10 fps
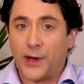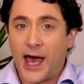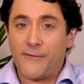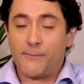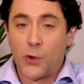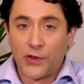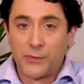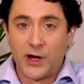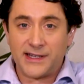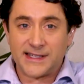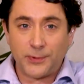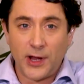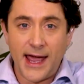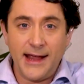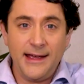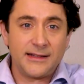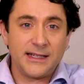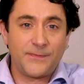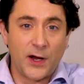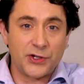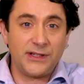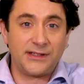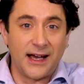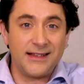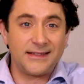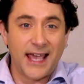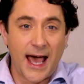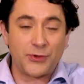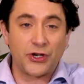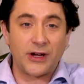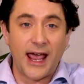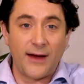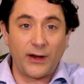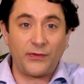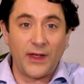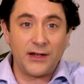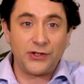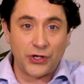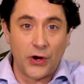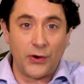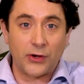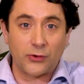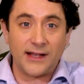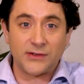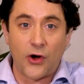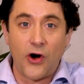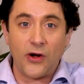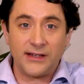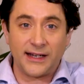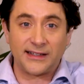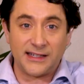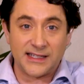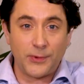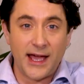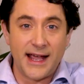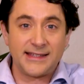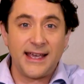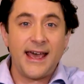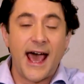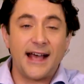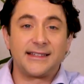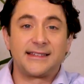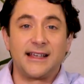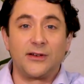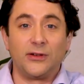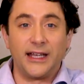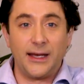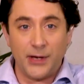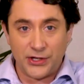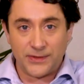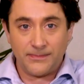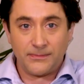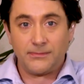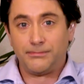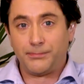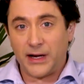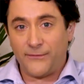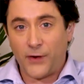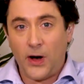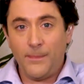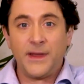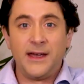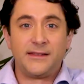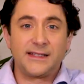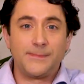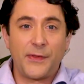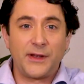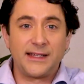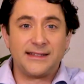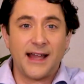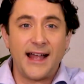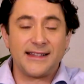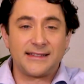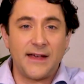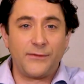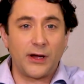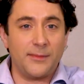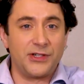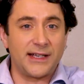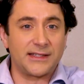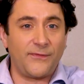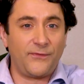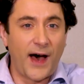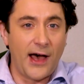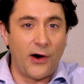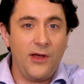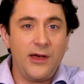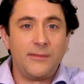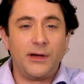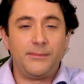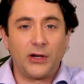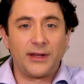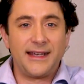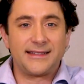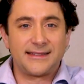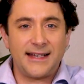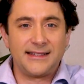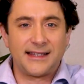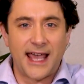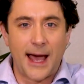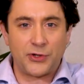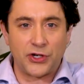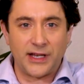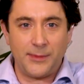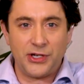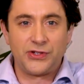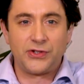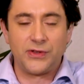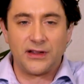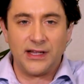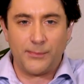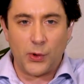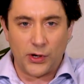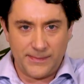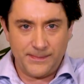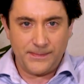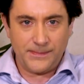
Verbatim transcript: If you have more than one display, this function does capture everything shown across all connected displays as a single image. By default, this method does not save your image as a file, but merely sends the captured image to the clipboard.